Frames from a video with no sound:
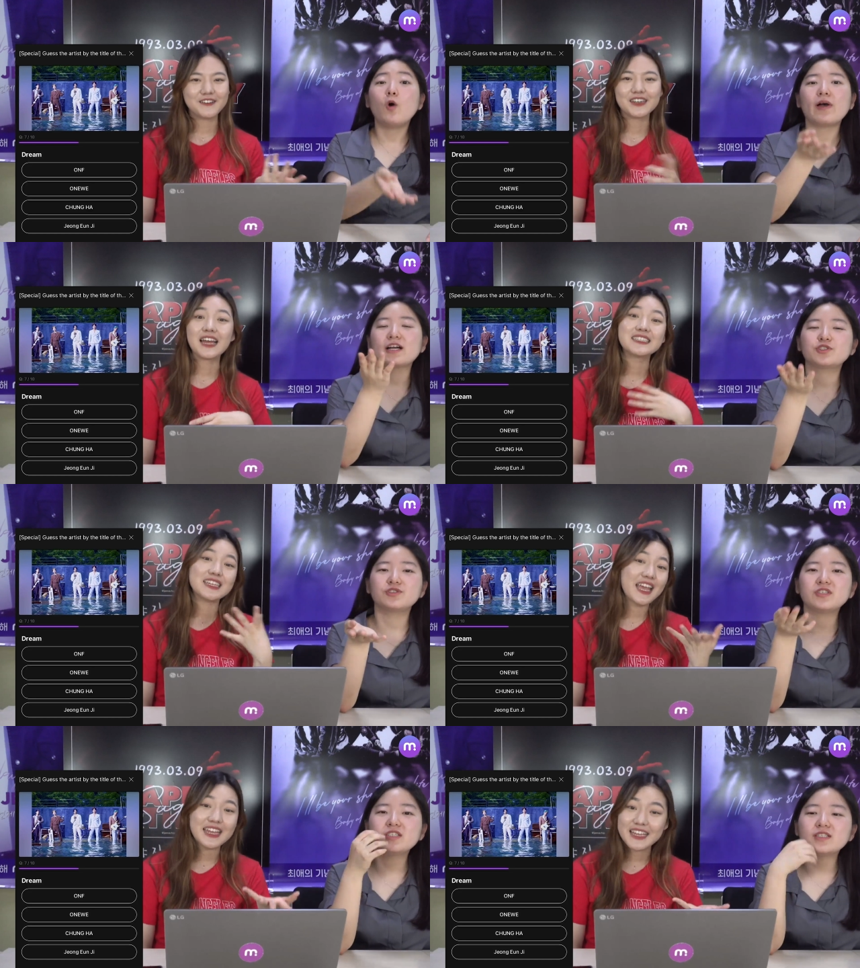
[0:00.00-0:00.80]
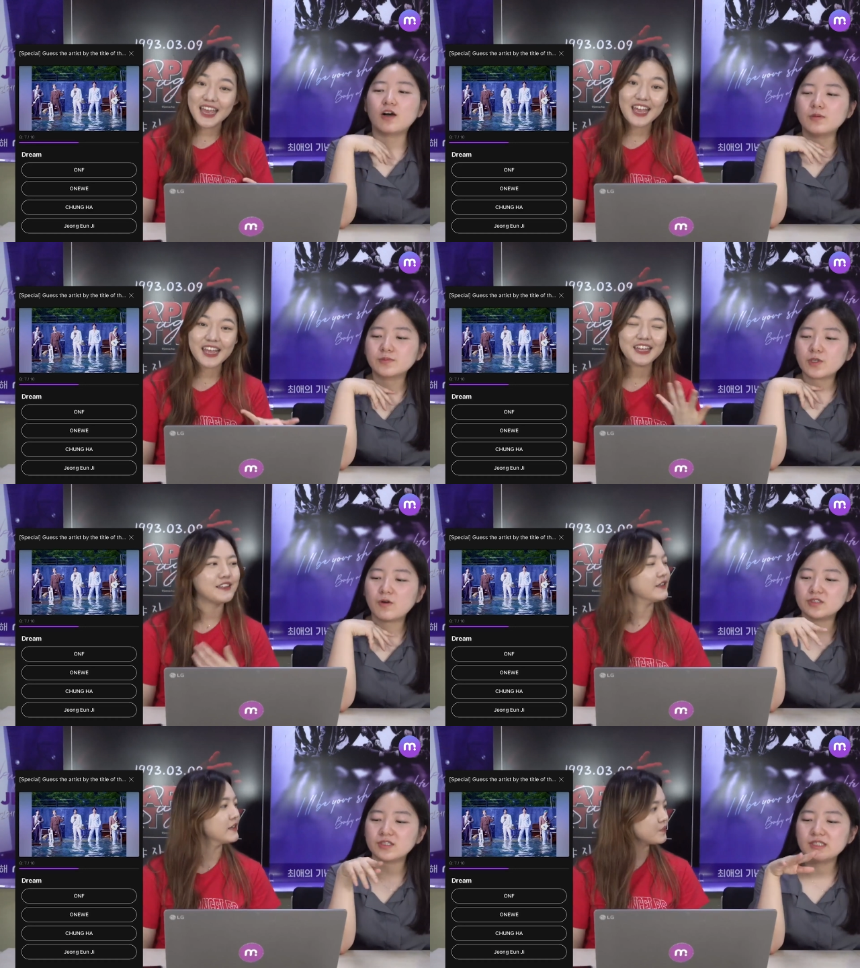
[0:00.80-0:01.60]
Speaker 1: Oh, actually,
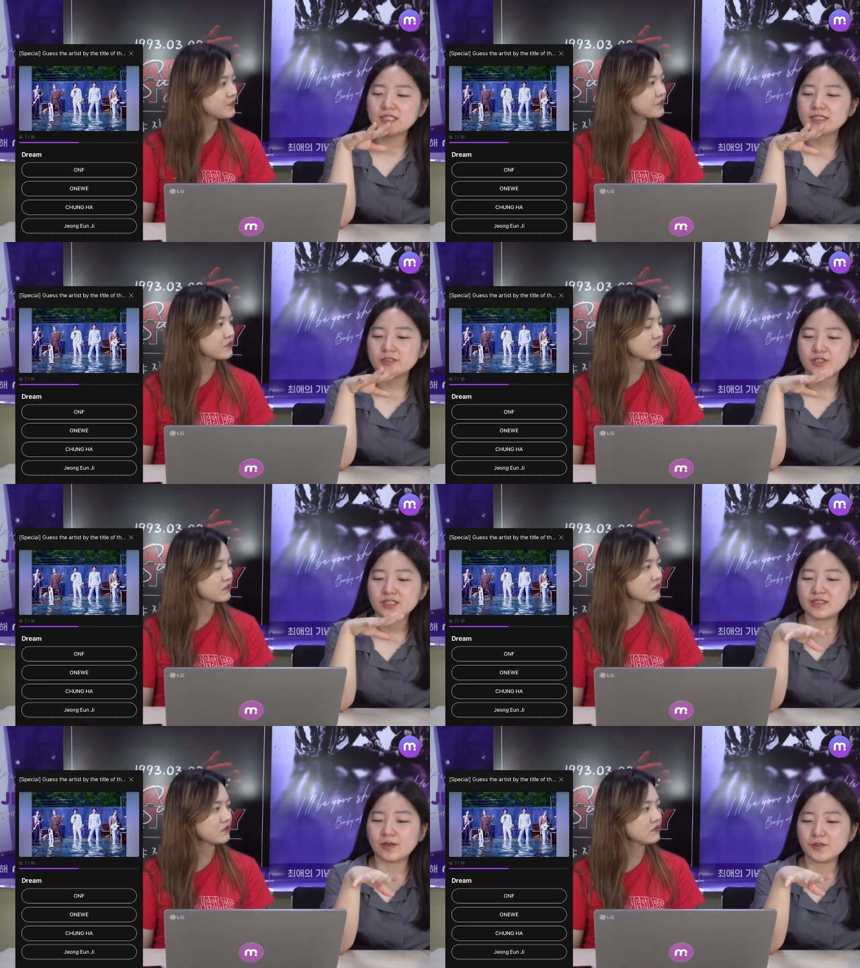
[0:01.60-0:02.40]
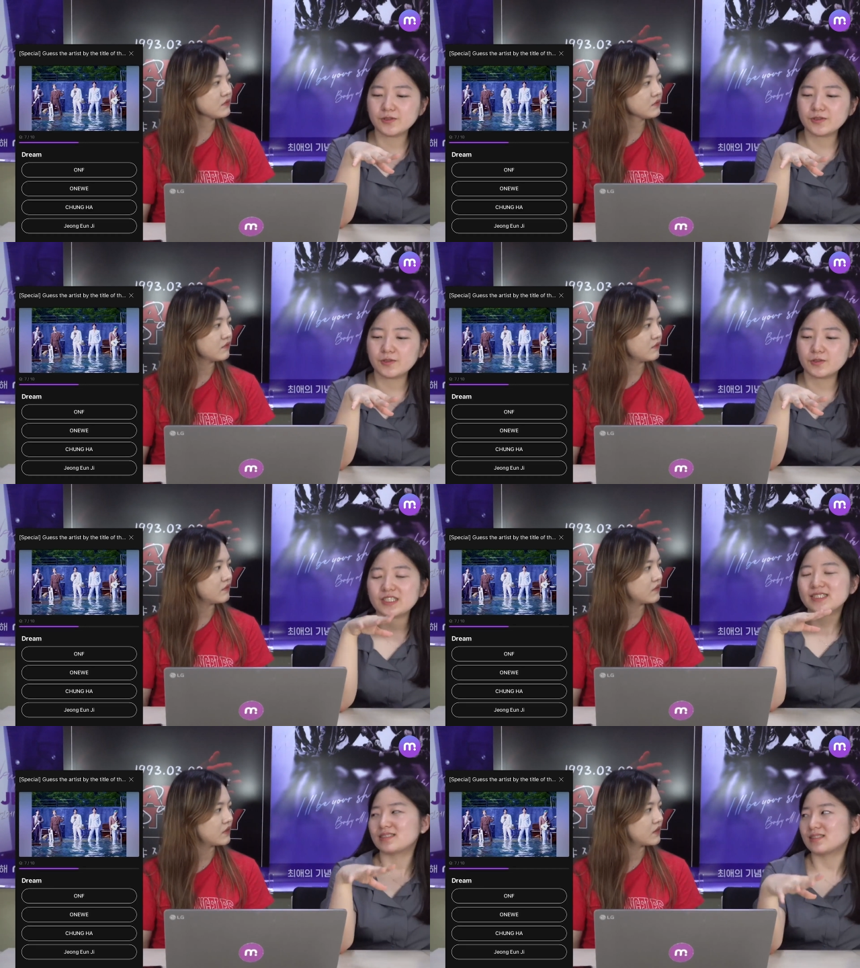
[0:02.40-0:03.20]
Jeongmin Ji is she
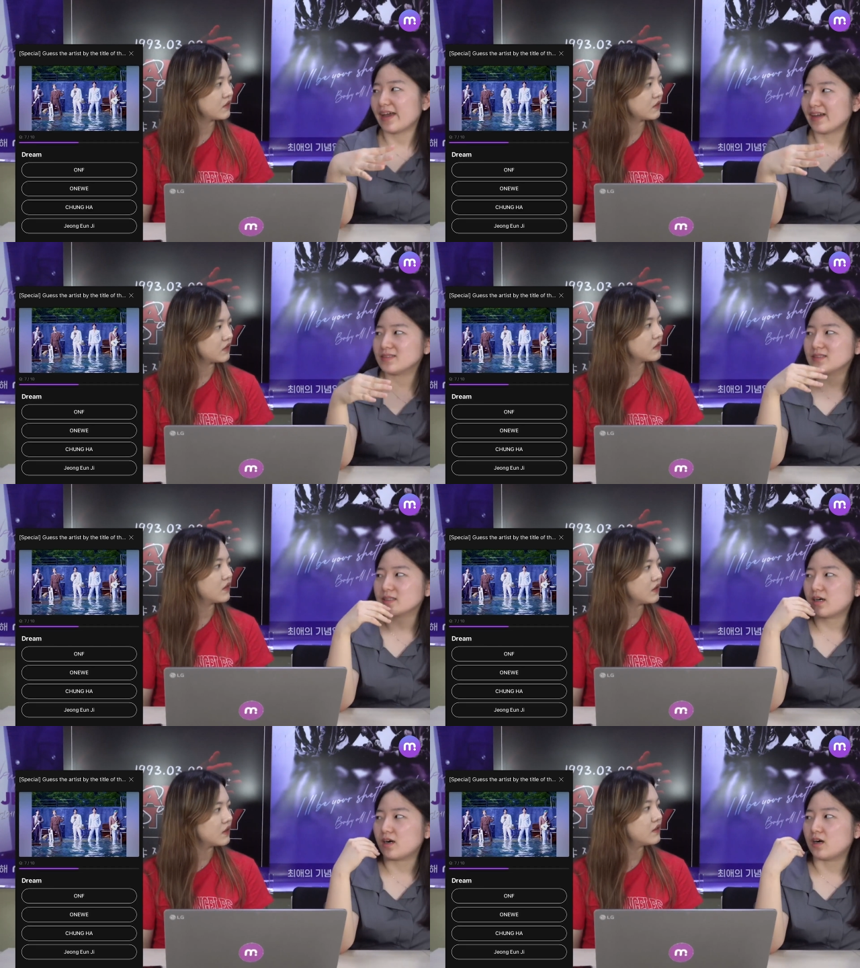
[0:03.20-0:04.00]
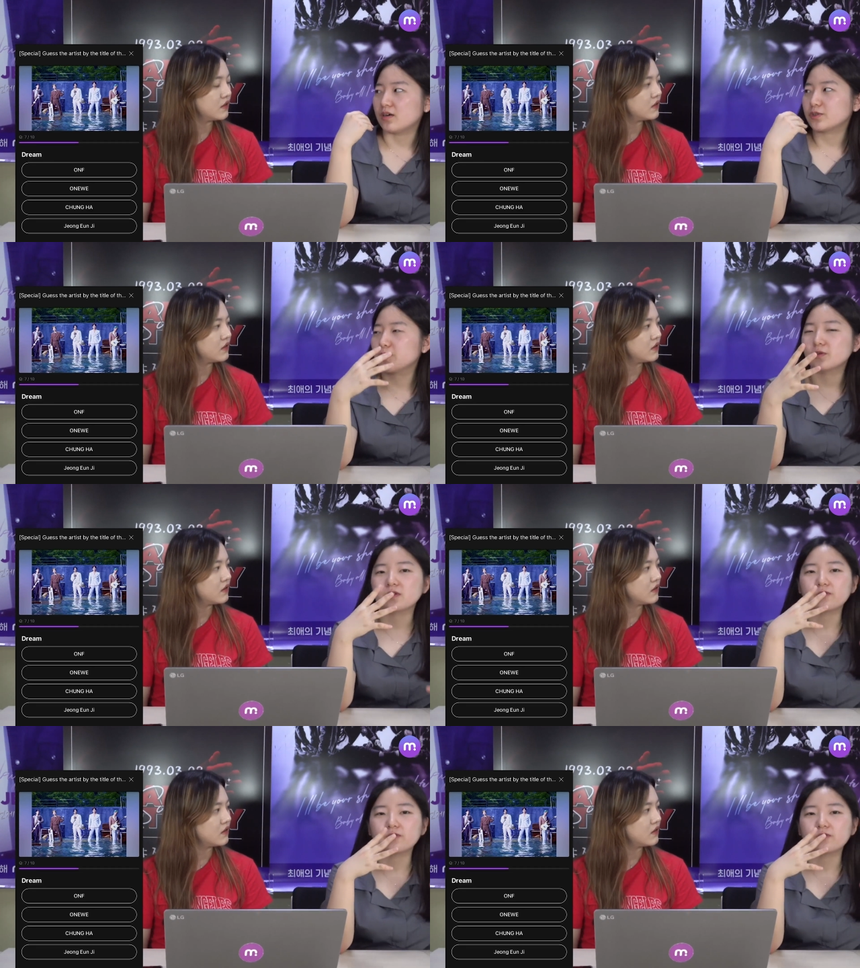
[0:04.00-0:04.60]
stands you know, the